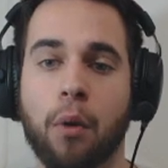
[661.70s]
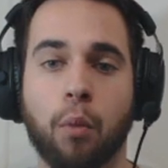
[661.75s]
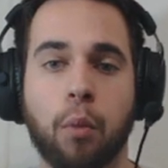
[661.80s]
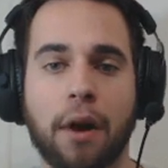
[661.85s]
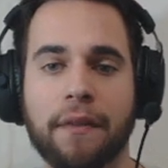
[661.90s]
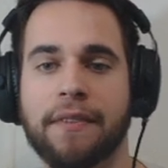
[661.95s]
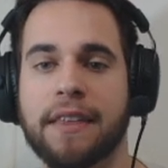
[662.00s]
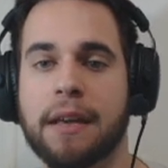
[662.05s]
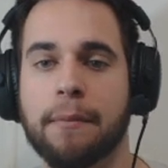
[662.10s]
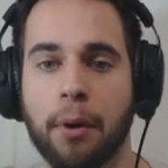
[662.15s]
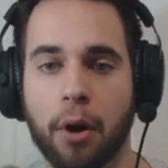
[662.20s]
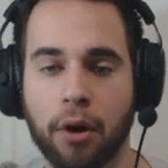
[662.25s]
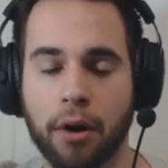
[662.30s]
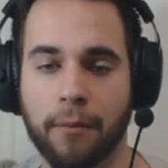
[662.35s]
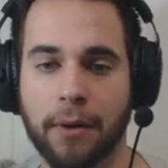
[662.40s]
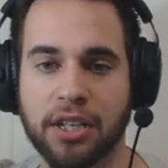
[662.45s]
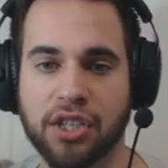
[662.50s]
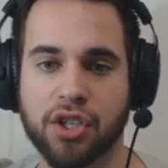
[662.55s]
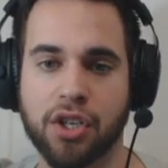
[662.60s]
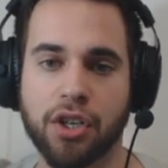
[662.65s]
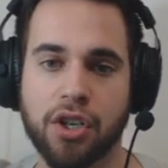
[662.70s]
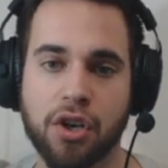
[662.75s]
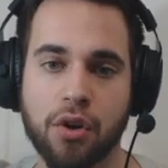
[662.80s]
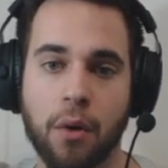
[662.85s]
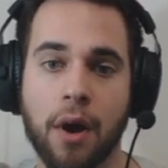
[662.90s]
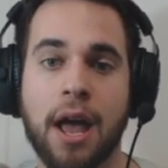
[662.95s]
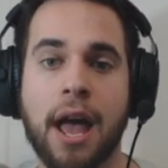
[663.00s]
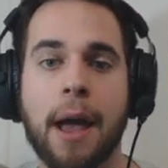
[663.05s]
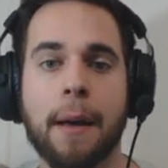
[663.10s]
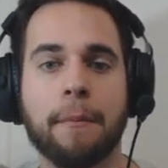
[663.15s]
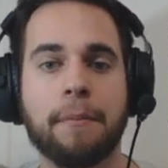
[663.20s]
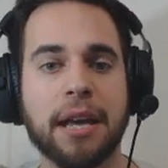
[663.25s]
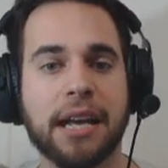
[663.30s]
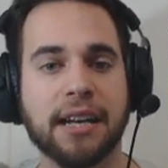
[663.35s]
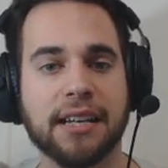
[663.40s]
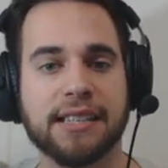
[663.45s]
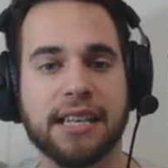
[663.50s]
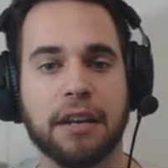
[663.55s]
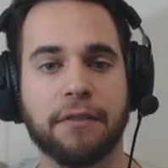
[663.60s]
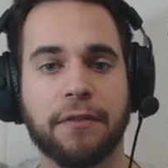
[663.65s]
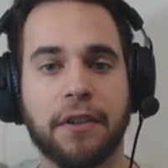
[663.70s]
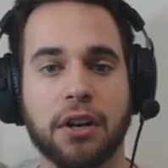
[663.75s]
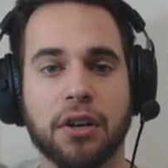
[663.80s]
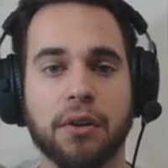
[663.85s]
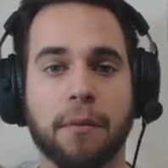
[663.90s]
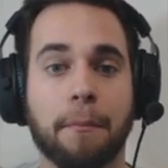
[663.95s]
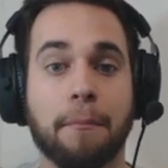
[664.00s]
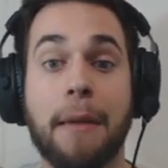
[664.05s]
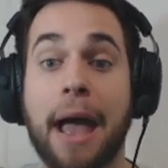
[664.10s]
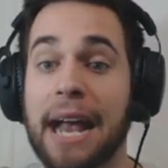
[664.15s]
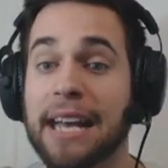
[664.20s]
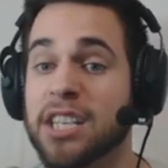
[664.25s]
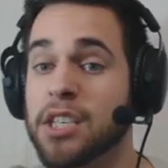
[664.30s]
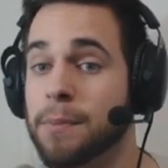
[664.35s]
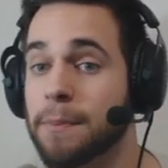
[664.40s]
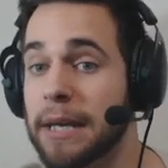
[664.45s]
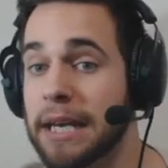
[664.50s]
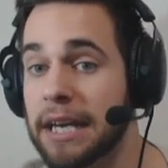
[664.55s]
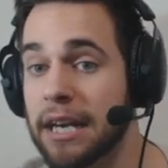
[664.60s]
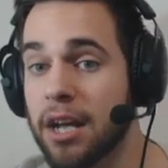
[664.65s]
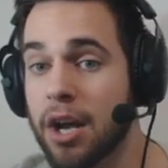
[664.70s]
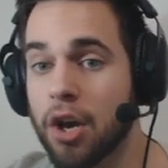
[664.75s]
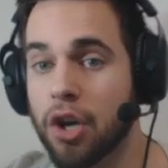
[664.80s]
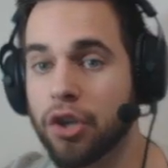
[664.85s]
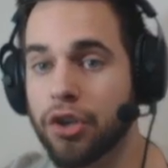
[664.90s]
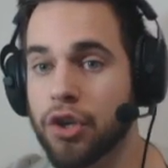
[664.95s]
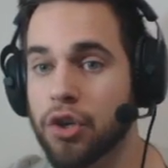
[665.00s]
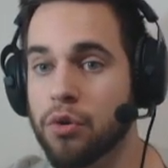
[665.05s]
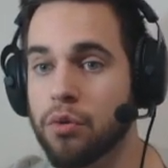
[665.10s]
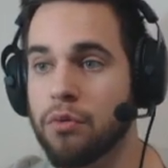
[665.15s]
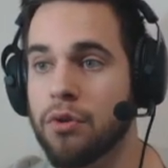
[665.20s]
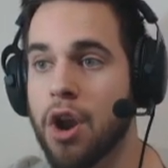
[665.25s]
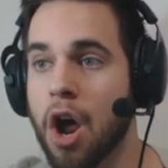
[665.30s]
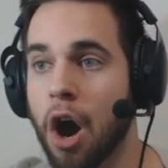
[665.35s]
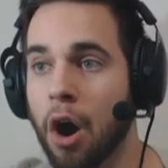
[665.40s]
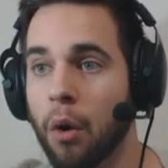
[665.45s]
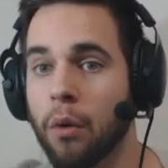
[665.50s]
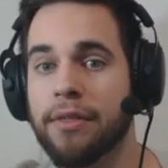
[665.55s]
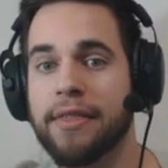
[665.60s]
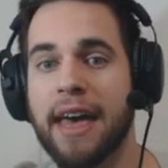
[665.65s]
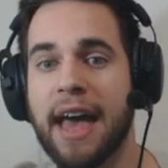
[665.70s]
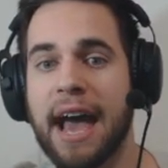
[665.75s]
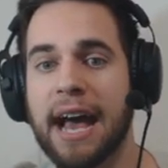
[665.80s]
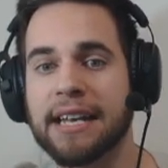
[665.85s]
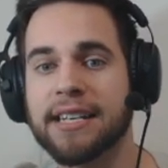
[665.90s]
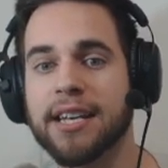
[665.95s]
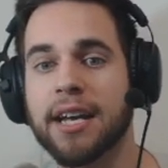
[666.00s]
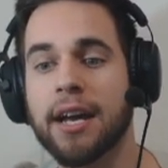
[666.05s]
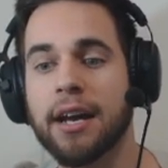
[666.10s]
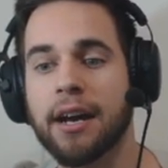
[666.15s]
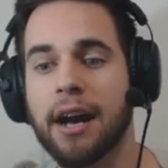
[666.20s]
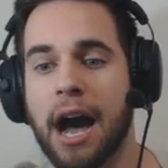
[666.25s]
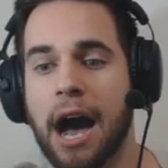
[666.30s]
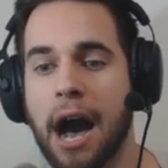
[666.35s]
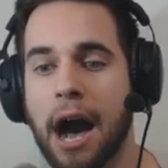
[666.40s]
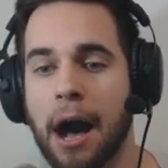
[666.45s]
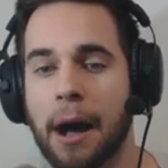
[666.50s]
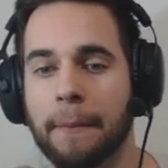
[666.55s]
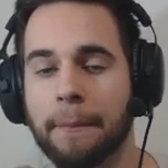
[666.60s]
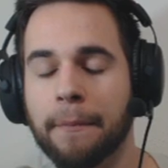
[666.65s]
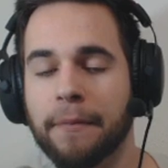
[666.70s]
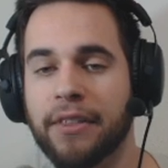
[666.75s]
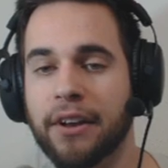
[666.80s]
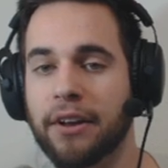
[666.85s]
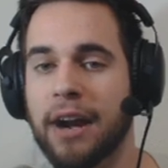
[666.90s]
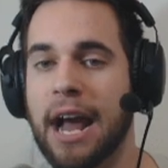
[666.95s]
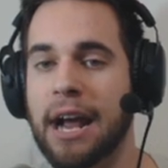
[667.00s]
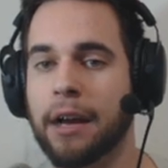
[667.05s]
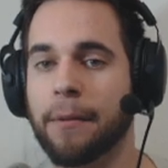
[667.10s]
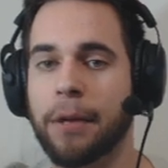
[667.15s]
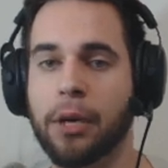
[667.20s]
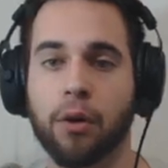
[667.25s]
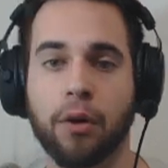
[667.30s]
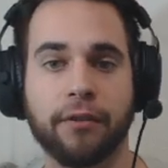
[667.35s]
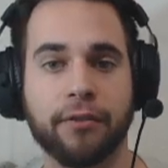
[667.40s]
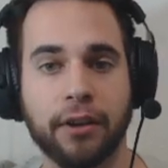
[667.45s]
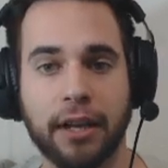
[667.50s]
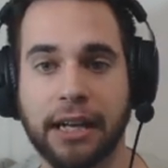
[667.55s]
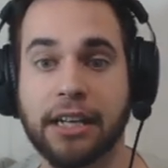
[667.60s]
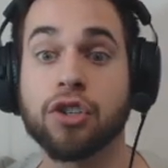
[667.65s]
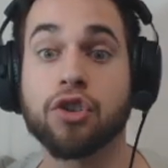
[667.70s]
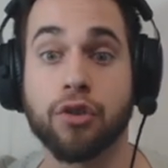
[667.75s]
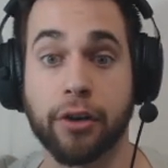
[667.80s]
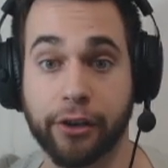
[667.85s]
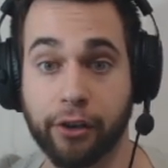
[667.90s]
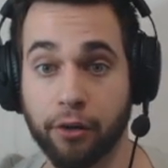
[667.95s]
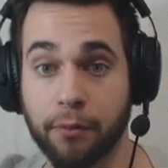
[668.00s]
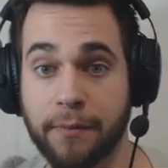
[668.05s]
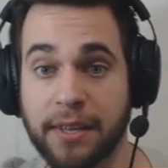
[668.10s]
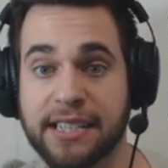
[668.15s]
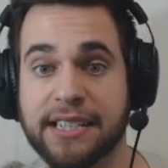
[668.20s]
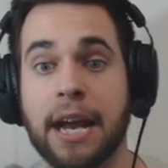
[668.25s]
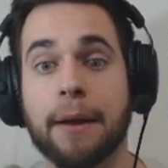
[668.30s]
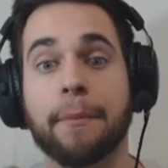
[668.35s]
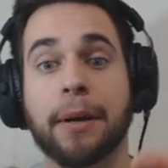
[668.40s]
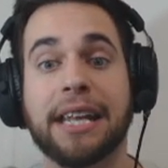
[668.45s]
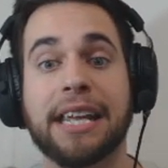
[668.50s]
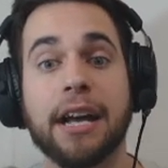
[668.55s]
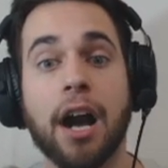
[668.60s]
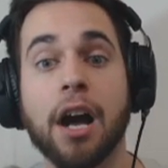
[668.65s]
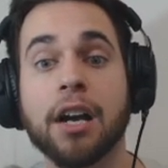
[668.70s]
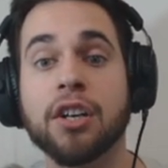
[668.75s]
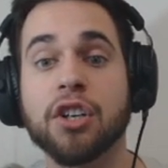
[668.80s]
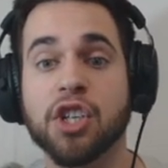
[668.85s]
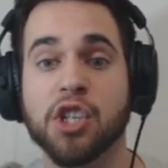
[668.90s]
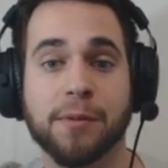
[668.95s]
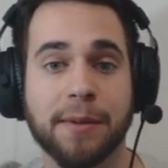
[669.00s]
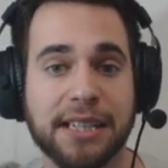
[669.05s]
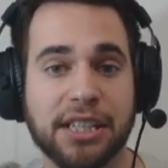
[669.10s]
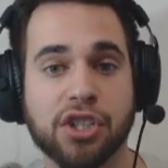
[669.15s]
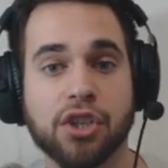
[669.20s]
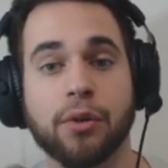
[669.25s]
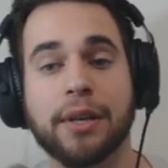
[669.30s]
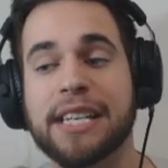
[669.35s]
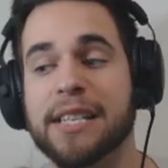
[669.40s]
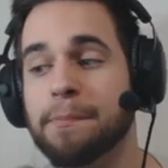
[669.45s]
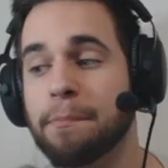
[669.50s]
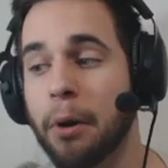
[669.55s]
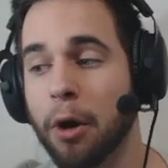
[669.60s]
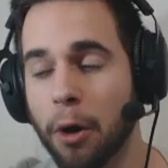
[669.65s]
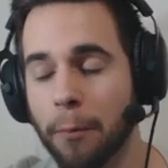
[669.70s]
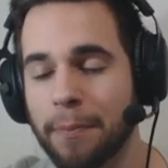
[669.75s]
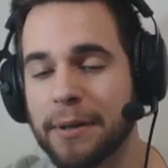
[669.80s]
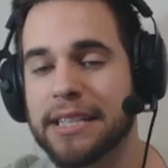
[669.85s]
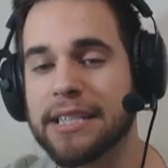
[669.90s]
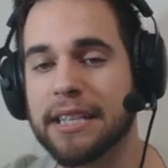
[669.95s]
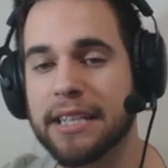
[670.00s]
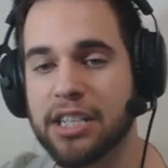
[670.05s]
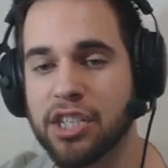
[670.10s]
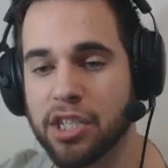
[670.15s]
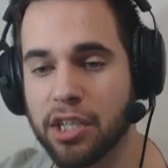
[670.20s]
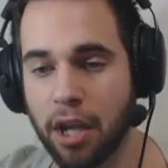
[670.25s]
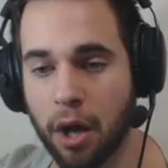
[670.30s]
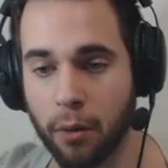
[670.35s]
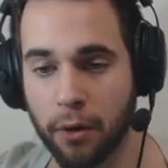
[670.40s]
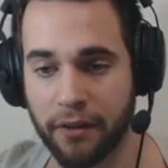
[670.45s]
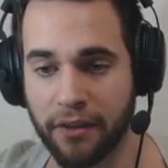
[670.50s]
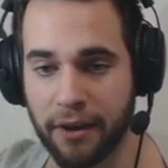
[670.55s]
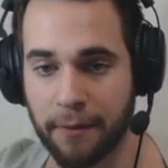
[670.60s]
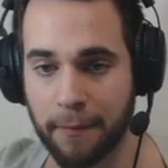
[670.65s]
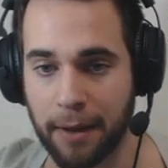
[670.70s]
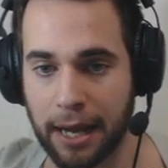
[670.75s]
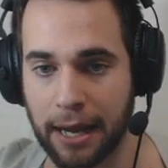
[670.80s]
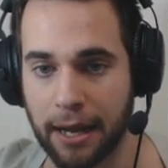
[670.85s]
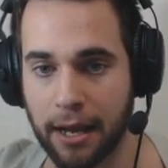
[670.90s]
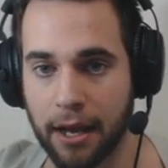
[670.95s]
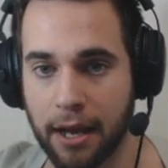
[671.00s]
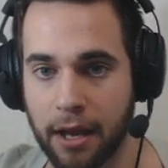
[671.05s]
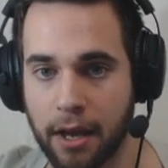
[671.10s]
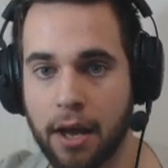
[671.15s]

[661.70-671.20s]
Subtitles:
about what the opponent wants to do. Because if they're max speed, you know that they're not going to be going for, like, Trick Room this time. But he underspeeds, so he's purposely slower than me.